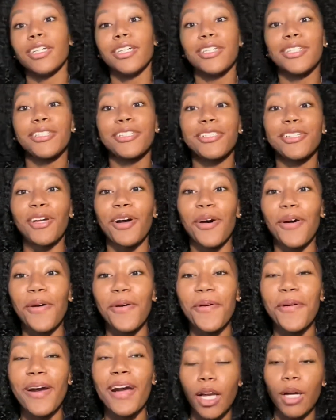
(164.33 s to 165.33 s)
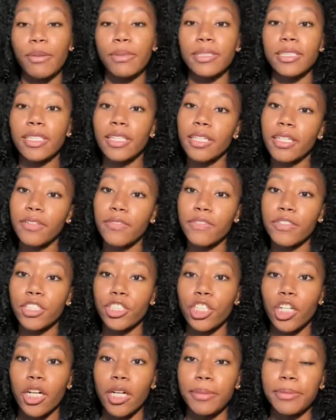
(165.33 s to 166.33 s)
So I was looking for
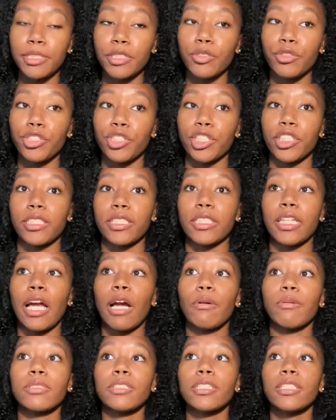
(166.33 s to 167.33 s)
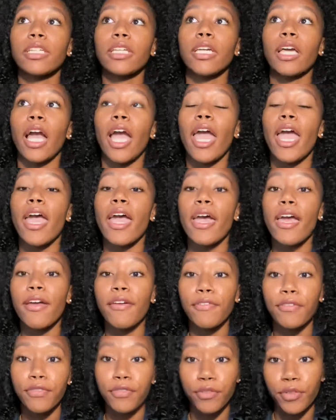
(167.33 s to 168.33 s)
jobs in New Jersey. I was looking
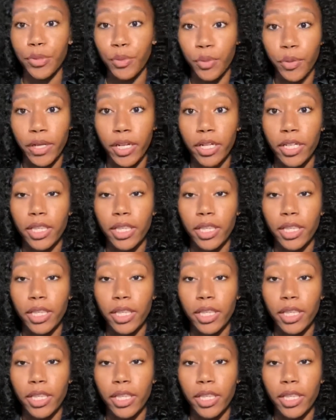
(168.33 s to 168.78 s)
everywhere.